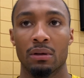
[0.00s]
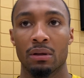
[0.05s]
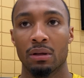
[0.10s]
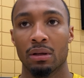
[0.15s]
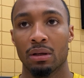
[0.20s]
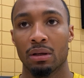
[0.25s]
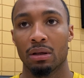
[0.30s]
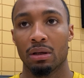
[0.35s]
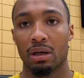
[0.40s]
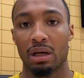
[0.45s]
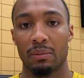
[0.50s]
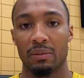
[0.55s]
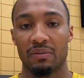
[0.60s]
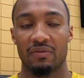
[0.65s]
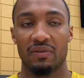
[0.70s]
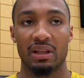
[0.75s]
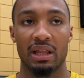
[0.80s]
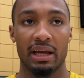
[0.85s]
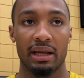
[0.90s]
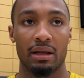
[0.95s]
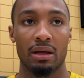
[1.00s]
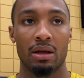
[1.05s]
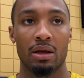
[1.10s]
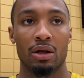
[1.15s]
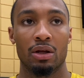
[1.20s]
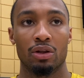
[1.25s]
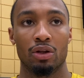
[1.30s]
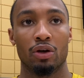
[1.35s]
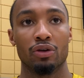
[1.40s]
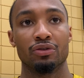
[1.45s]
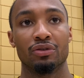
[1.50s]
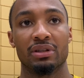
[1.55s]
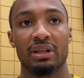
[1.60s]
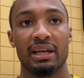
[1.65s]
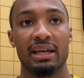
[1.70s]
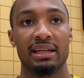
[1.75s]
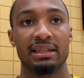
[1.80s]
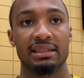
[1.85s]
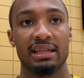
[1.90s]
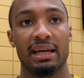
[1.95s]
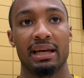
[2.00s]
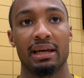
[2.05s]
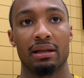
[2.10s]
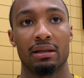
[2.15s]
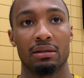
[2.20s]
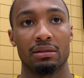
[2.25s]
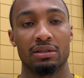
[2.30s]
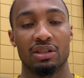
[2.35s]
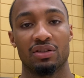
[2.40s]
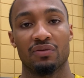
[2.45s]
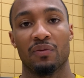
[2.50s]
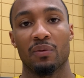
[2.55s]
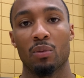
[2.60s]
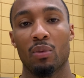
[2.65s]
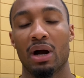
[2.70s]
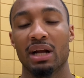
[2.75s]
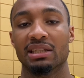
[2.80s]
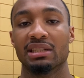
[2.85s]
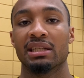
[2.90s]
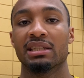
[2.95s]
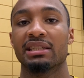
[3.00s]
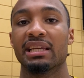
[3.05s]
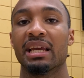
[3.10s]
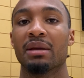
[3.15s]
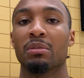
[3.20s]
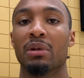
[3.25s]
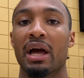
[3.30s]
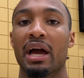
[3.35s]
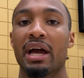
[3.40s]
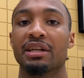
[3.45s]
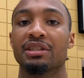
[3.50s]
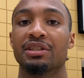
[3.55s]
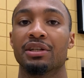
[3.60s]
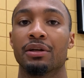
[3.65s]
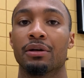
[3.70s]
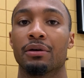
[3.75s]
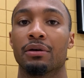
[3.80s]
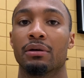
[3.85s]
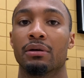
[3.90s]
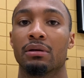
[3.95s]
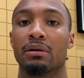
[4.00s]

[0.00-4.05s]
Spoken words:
Mm-hmm. I feel like those are things that, just from watching the team last year,